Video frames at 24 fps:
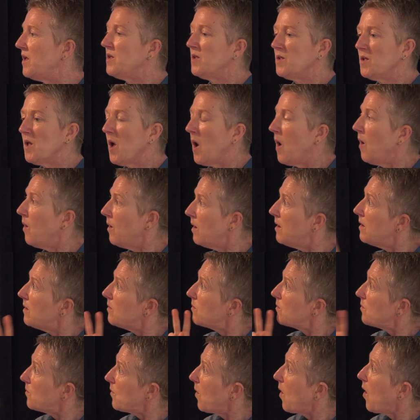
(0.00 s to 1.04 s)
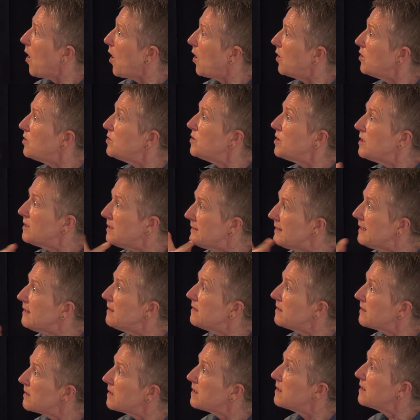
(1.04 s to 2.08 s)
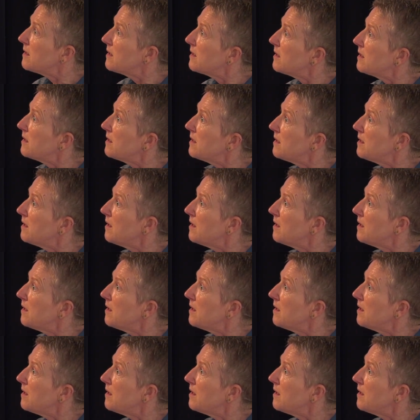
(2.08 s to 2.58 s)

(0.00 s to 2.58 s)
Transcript: he sang along, and then he went and got a beater